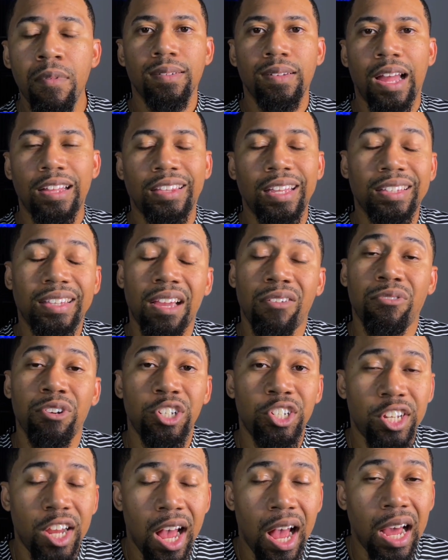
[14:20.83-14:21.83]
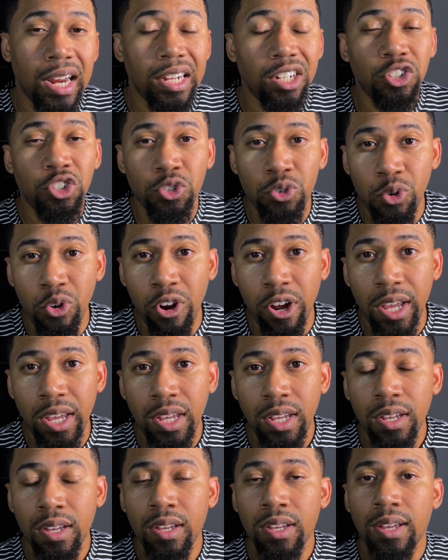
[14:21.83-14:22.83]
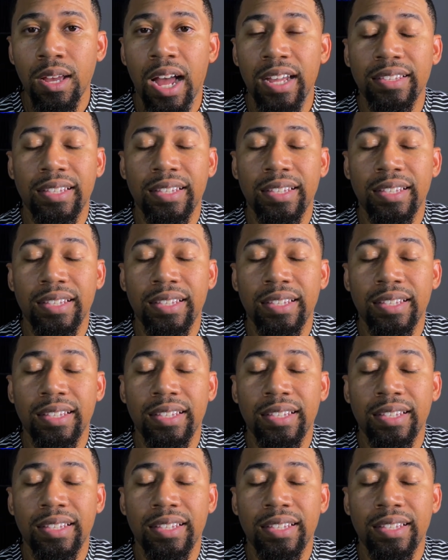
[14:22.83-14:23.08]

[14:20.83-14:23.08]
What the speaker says: I think that Rashad and Troy, I